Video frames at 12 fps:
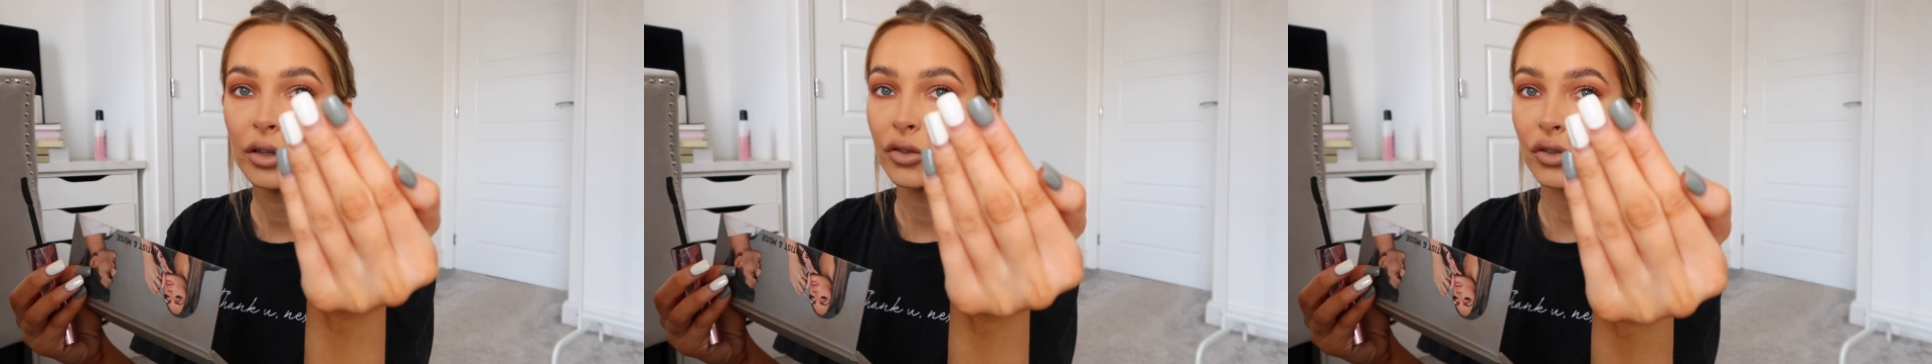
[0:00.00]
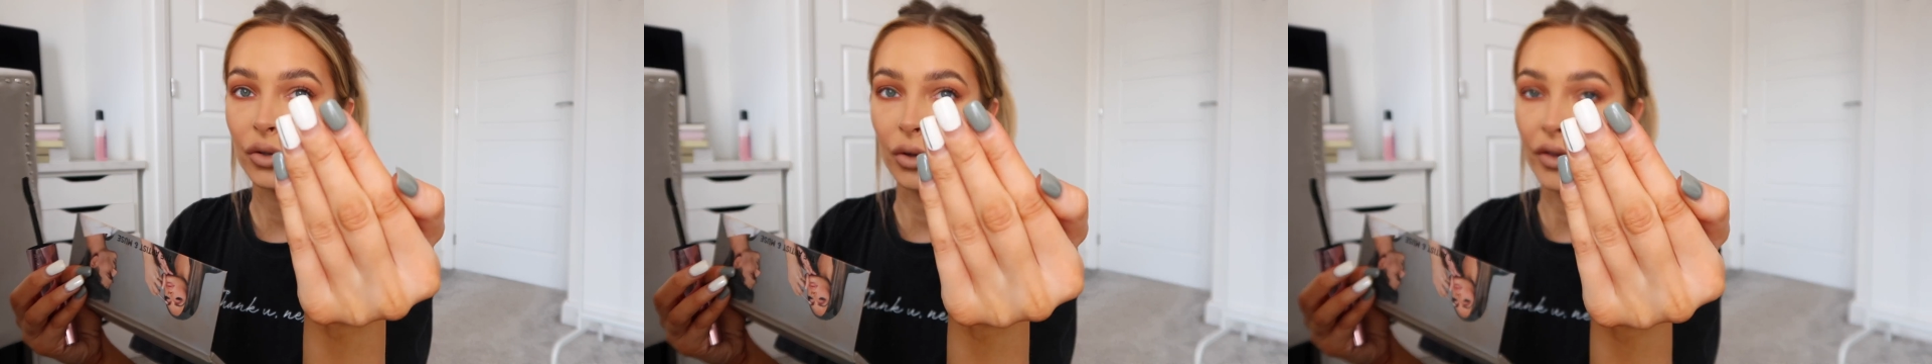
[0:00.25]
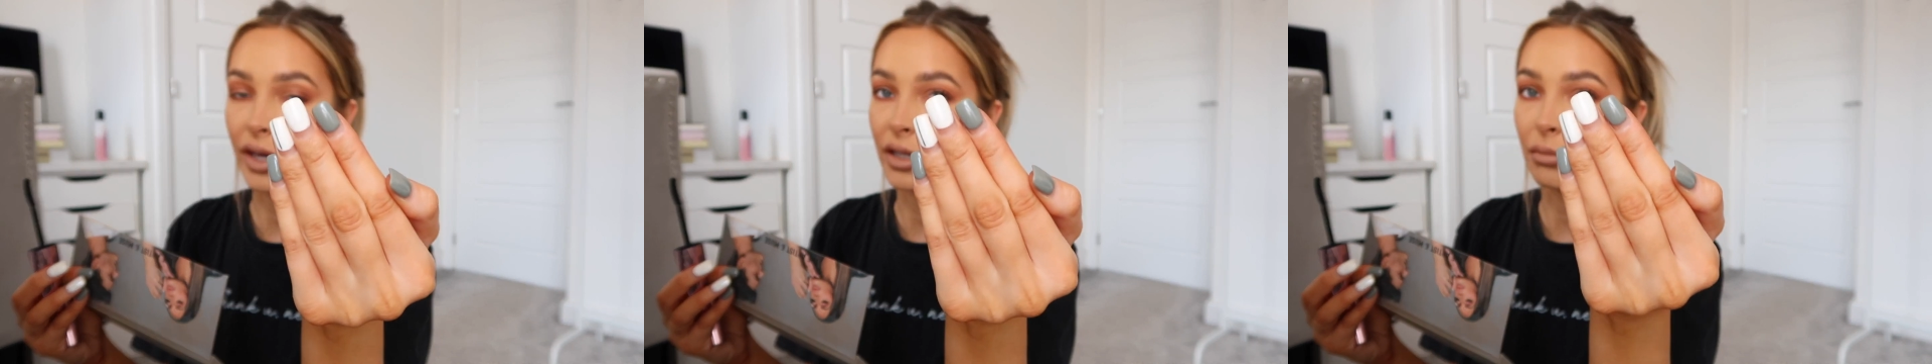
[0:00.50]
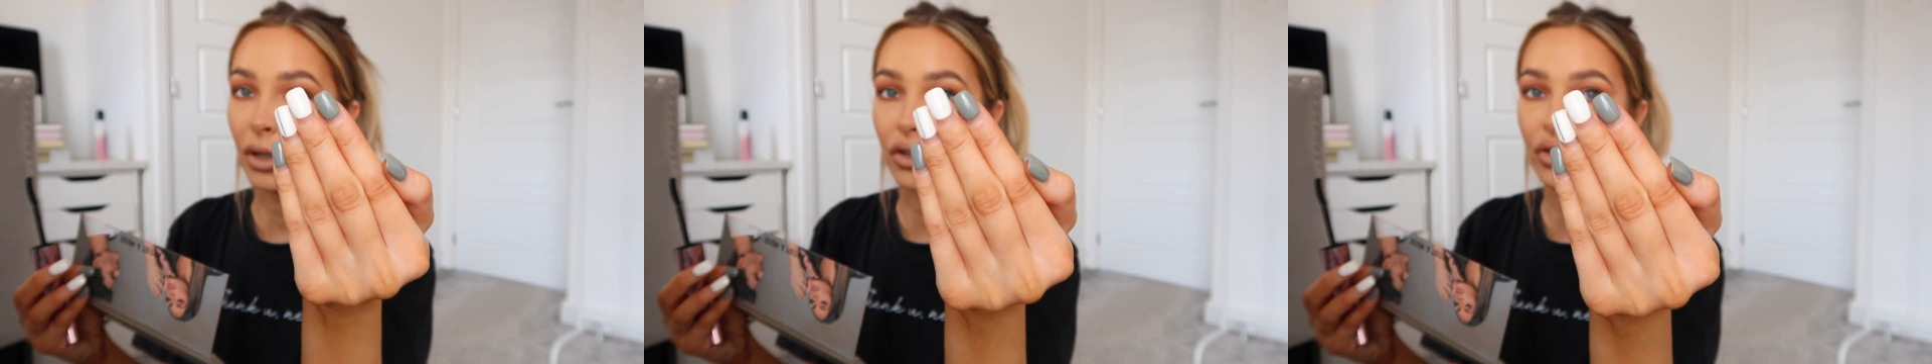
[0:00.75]
sort
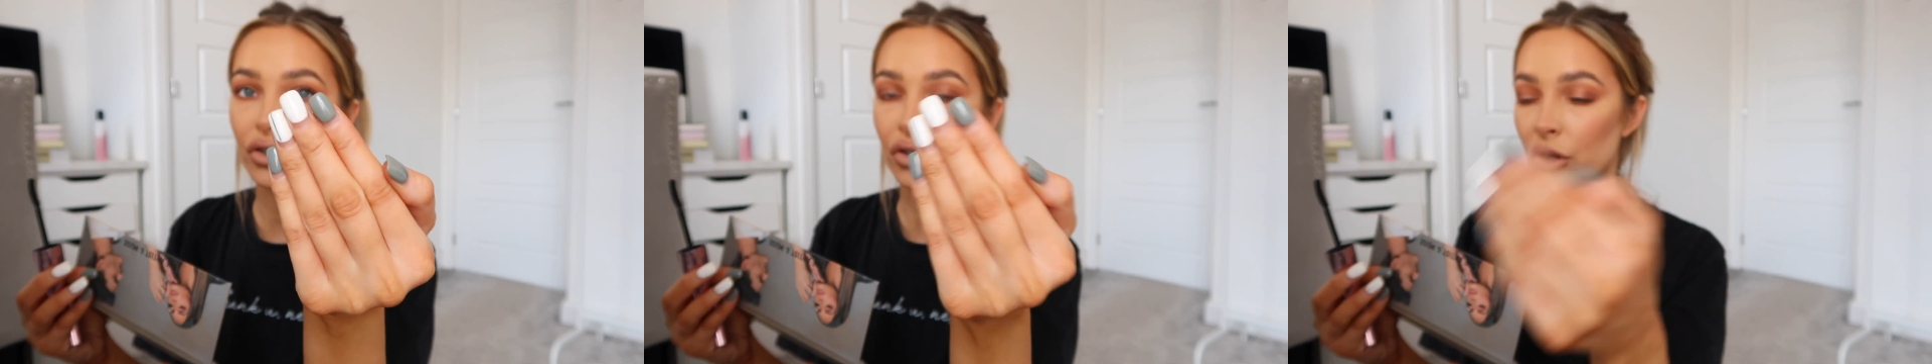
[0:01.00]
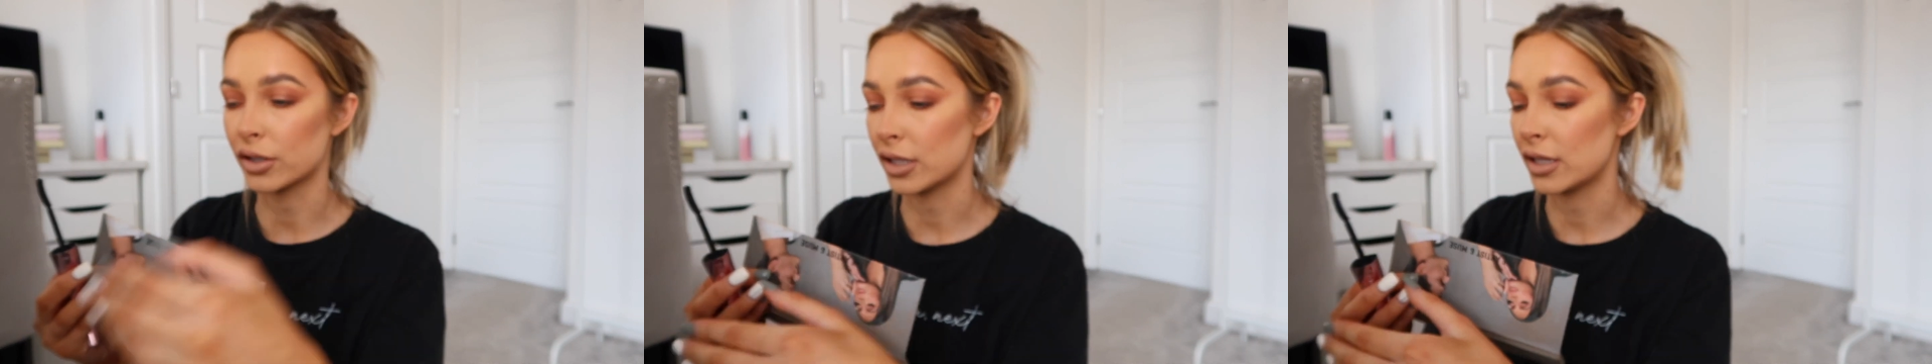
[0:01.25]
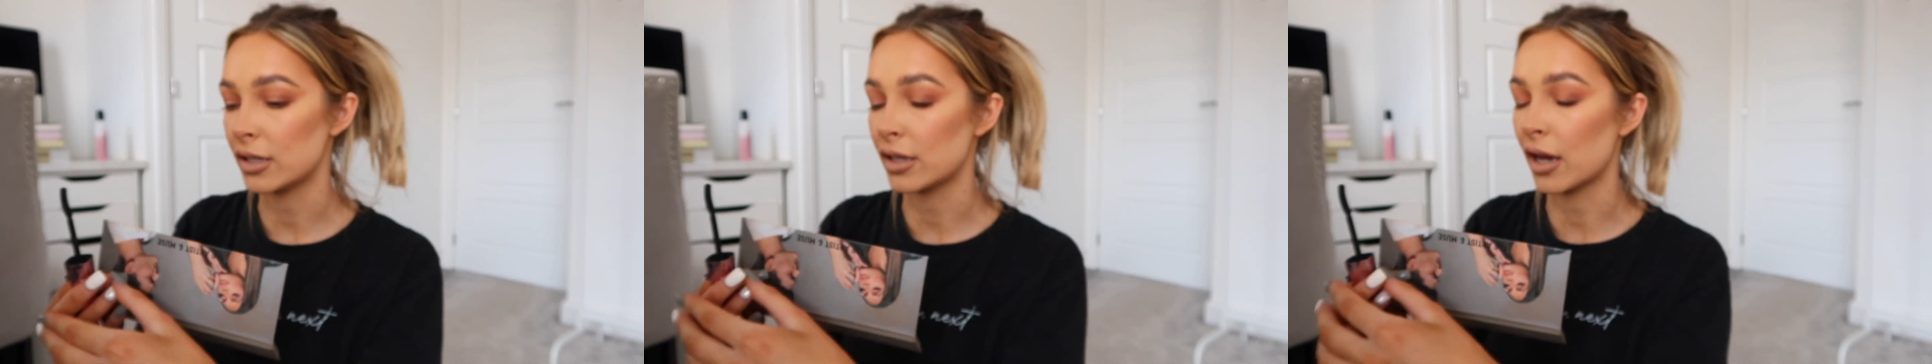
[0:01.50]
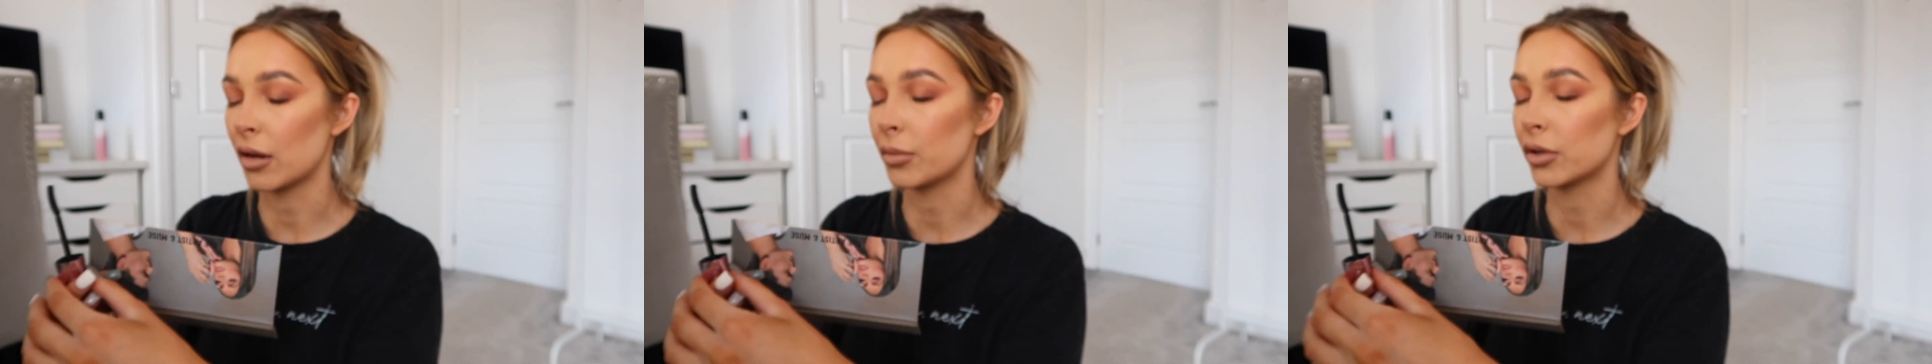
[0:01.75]
these monstrosities
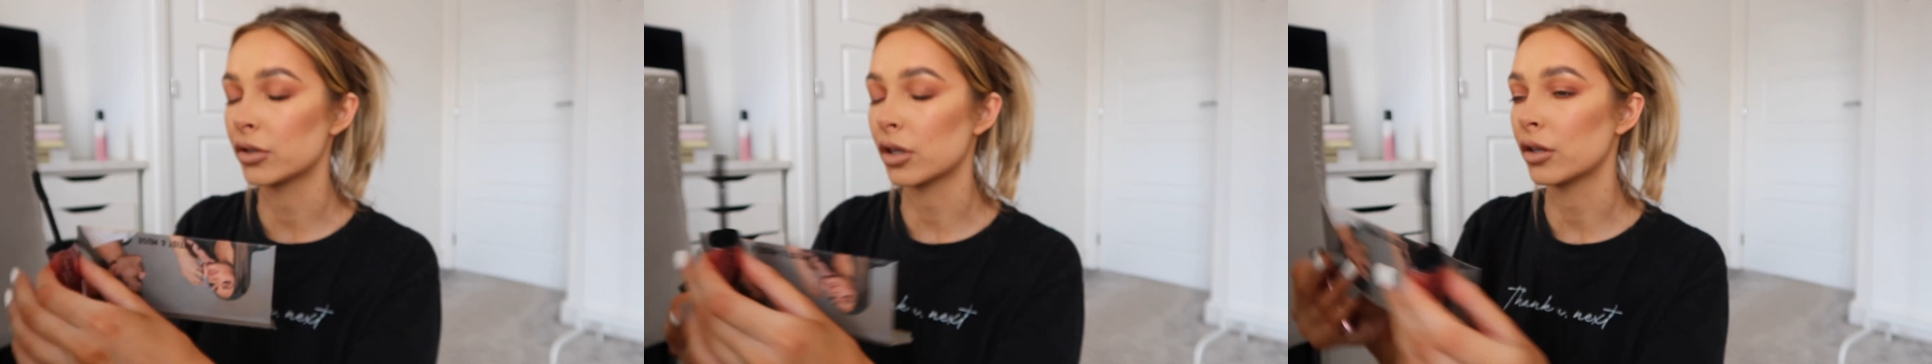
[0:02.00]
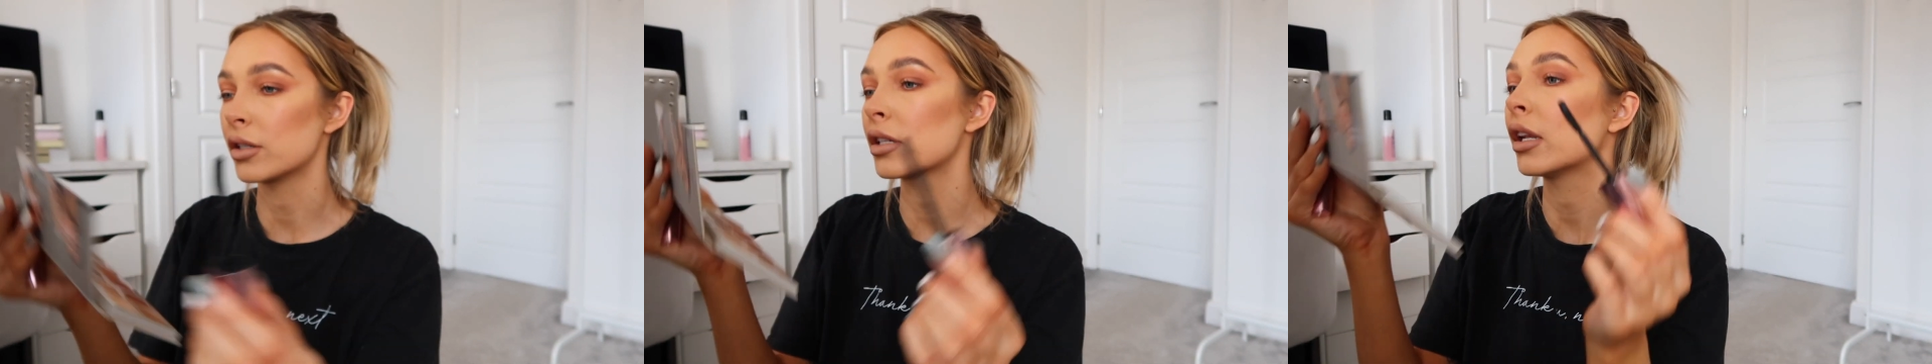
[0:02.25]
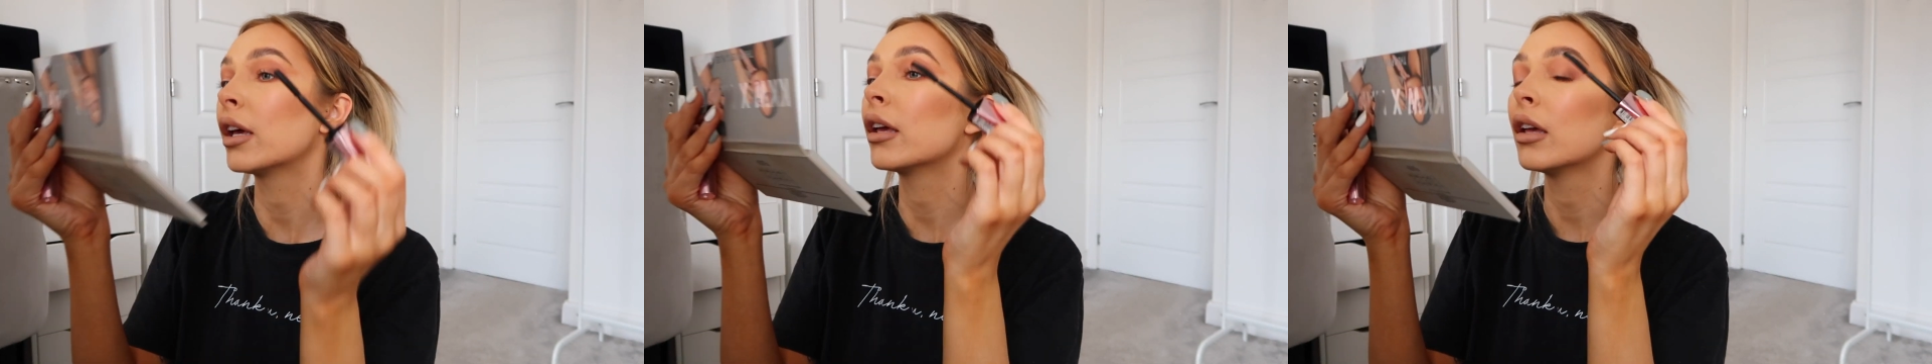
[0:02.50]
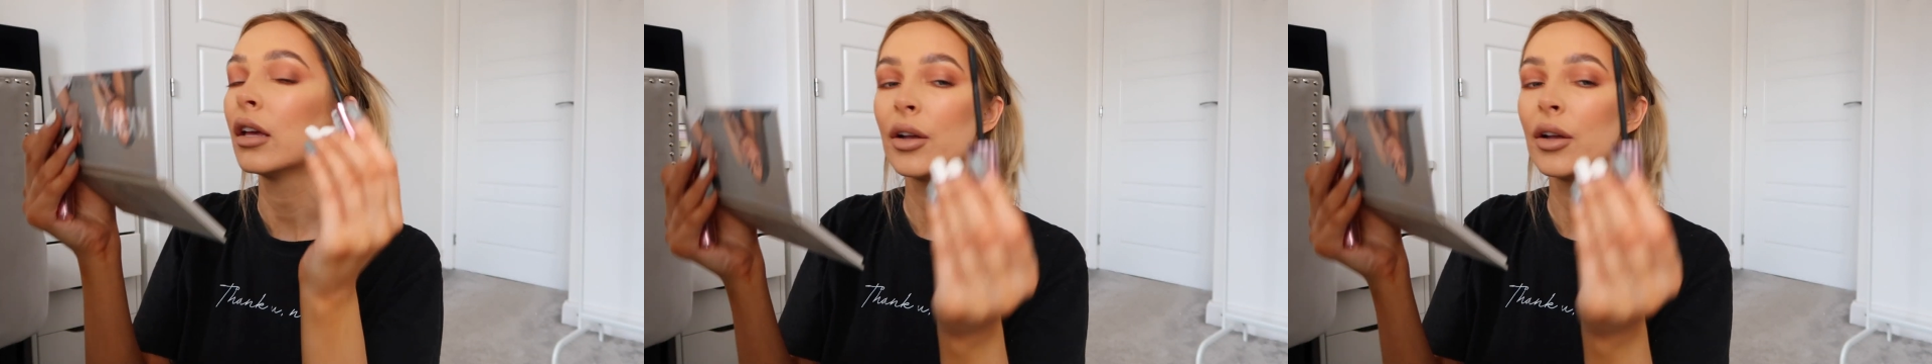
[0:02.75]
out, because honestly,